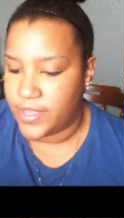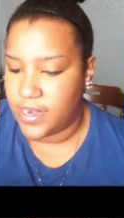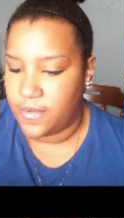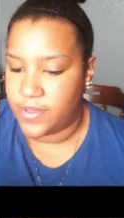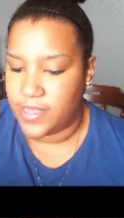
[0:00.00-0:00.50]
but
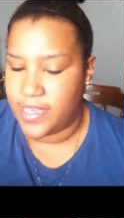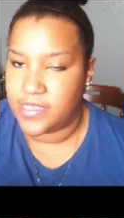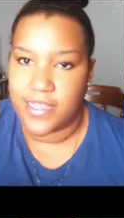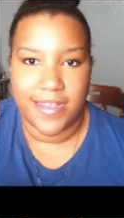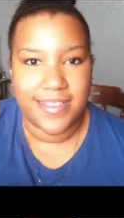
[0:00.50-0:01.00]
then I
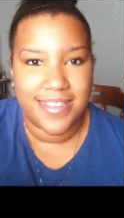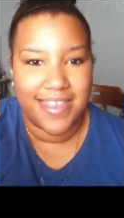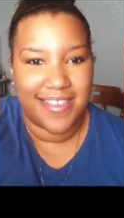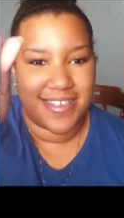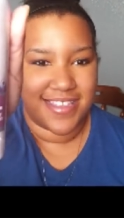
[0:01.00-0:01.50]
realized that
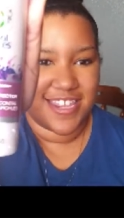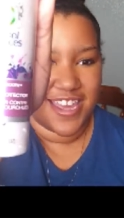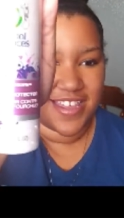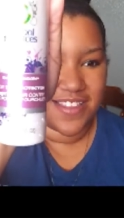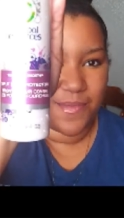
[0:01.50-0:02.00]
they just
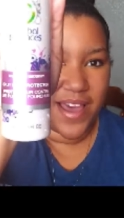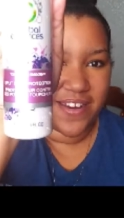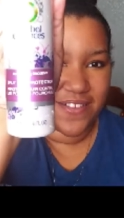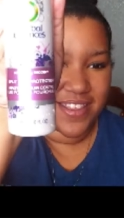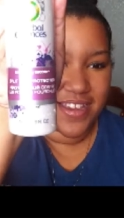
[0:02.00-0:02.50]
changed the
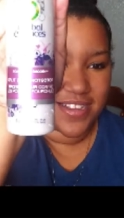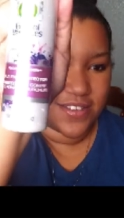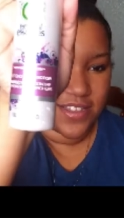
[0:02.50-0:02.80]
bottle look.